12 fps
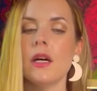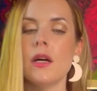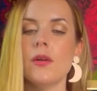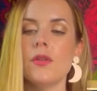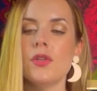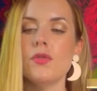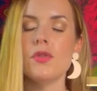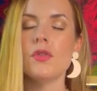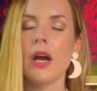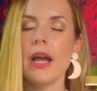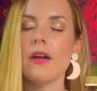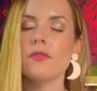You do
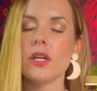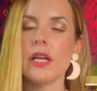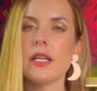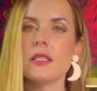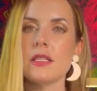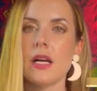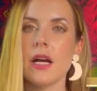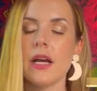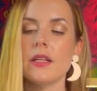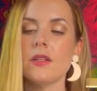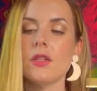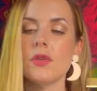not have your hands
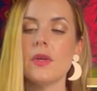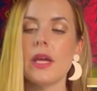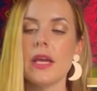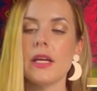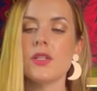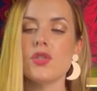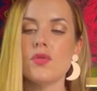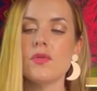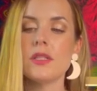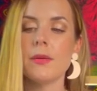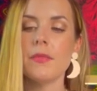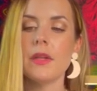tied. You can do
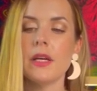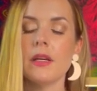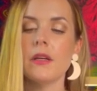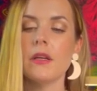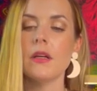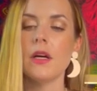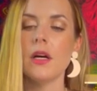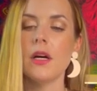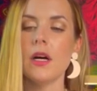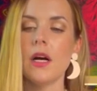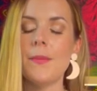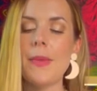something
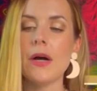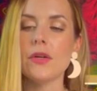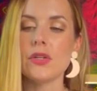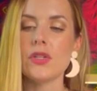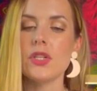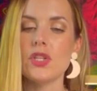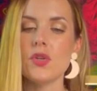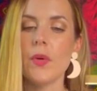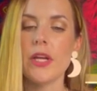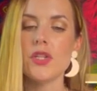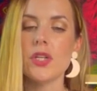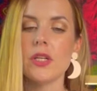about your
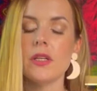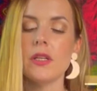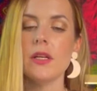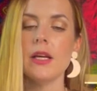situation.